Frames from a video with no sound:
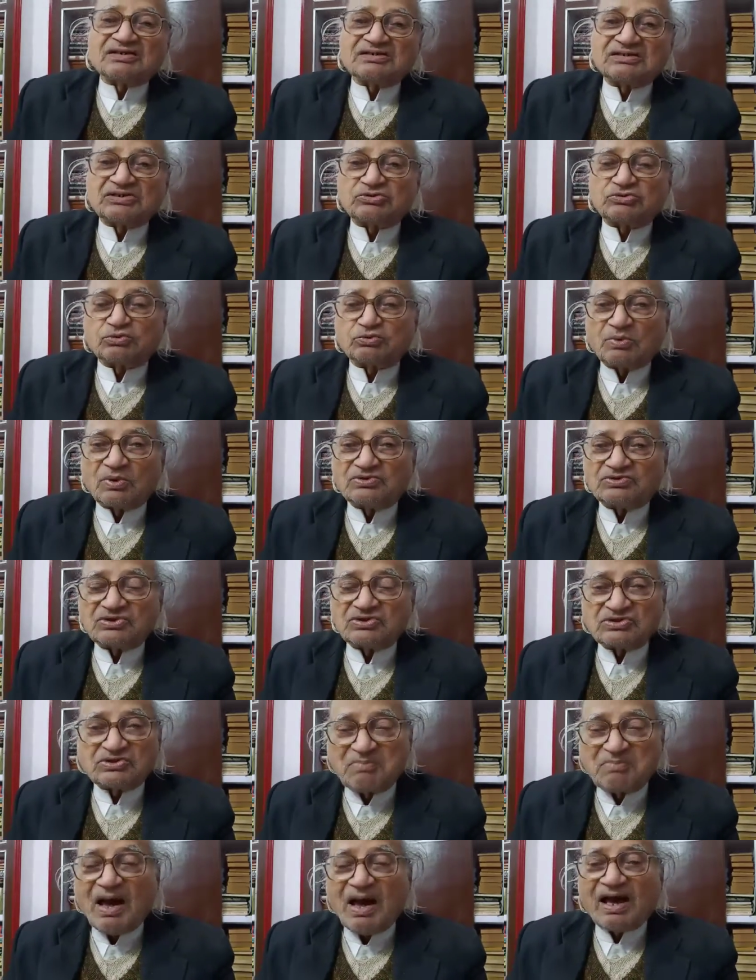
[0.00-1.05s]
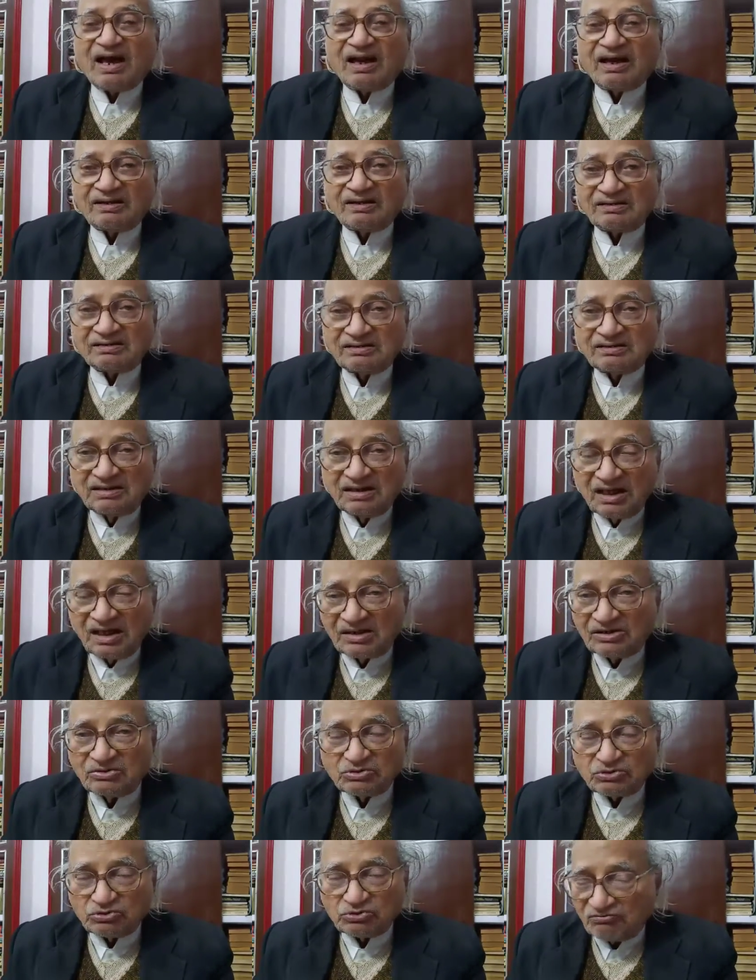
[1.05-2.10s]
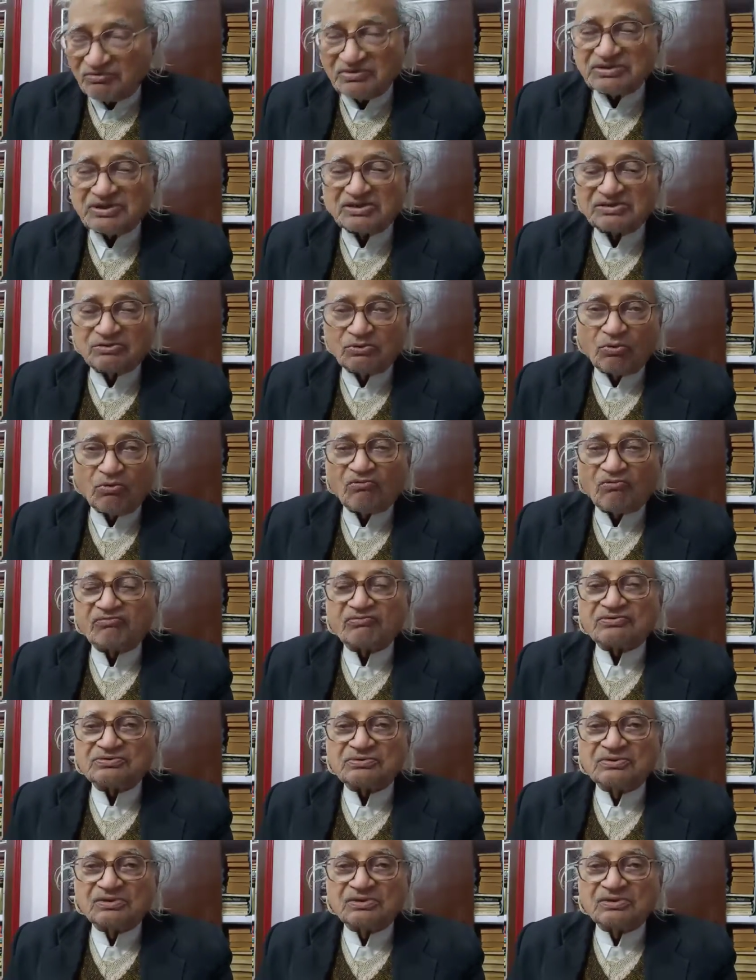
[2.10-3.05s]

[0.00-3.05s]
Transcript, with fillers: he too was inspired and used to visit the office